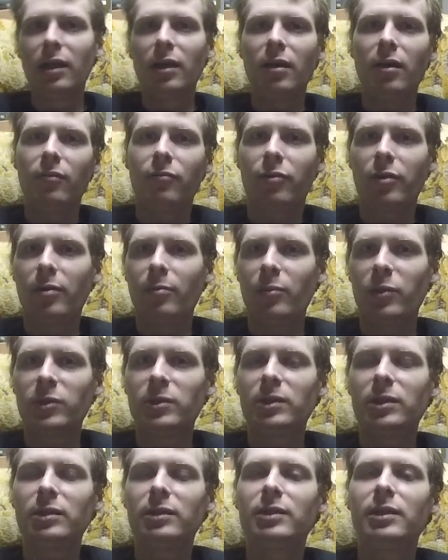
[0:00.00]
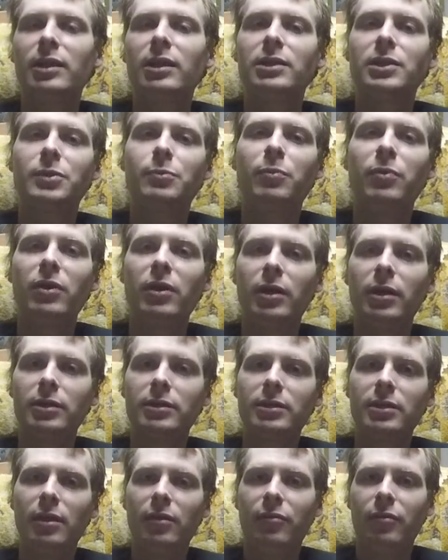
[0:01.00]
for emergencies.
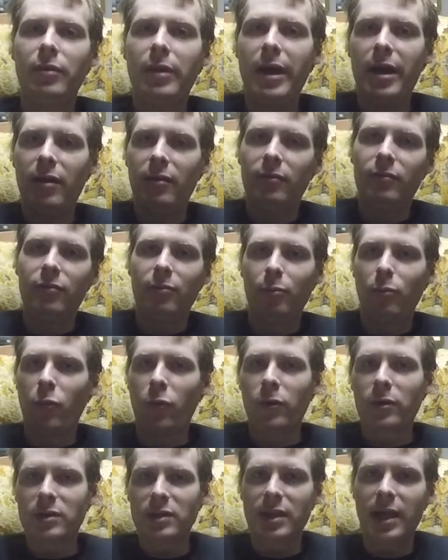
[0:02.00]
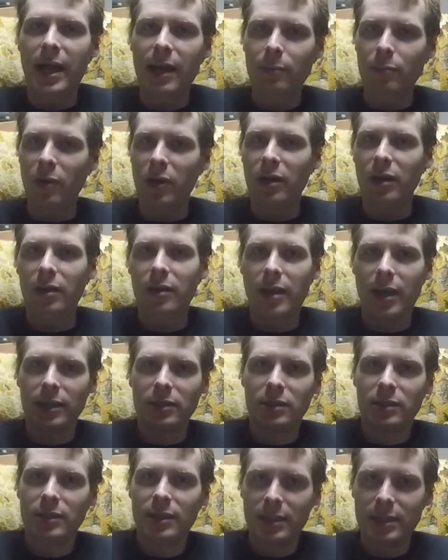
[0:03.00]
But if you have more side money
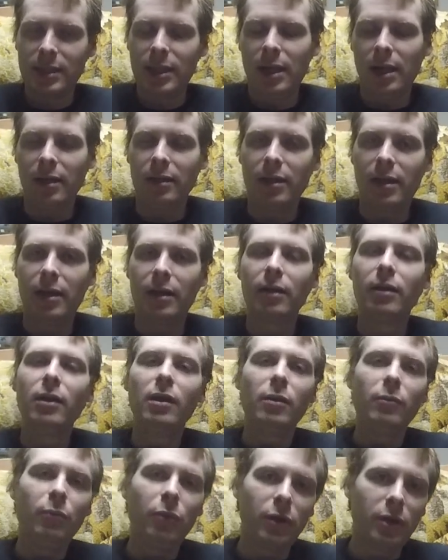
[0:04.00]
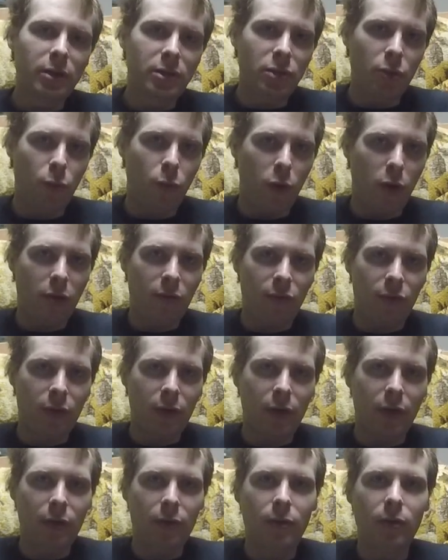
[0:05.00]
that's just sitting there, put it to work for
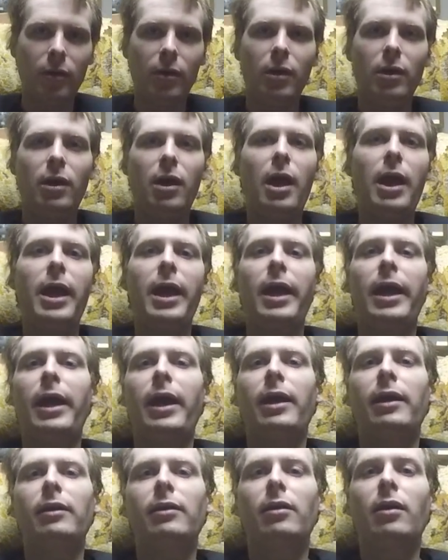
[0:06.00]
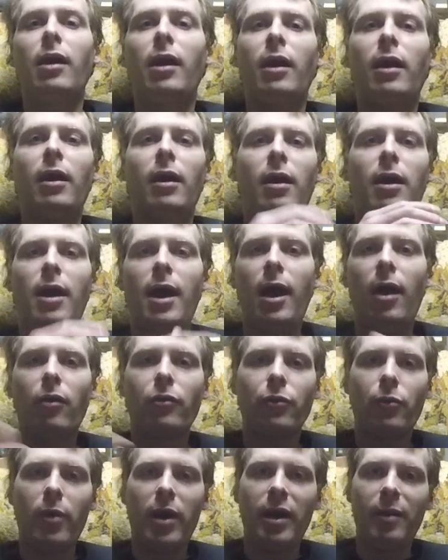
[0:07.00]
you. And how
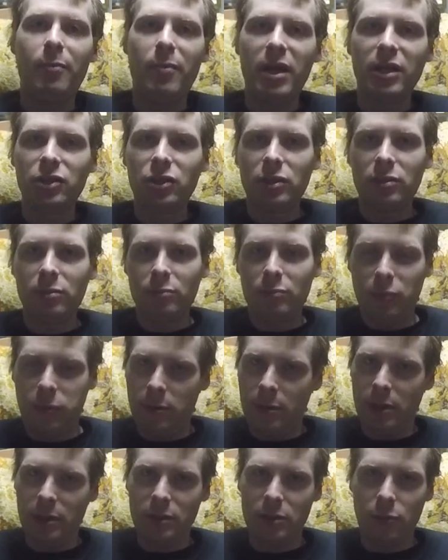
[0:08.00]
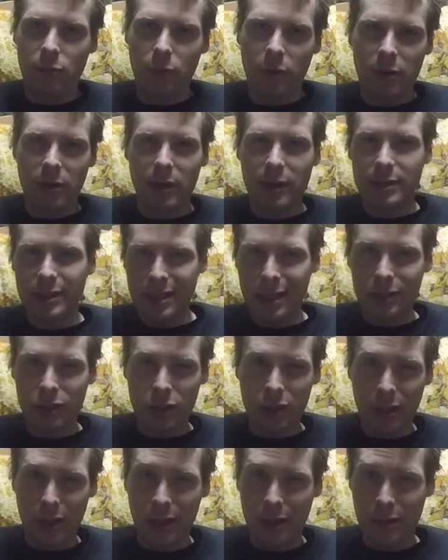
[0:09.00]
do I mention putting to work?
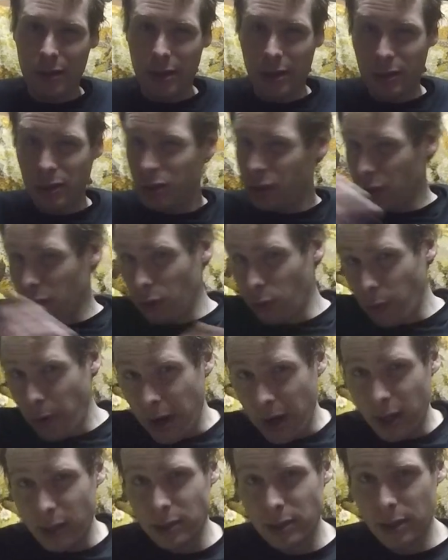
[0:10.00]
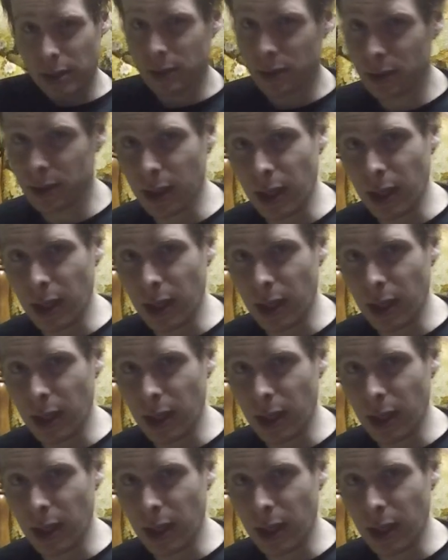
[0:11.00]
Essentially, there's two ways. There's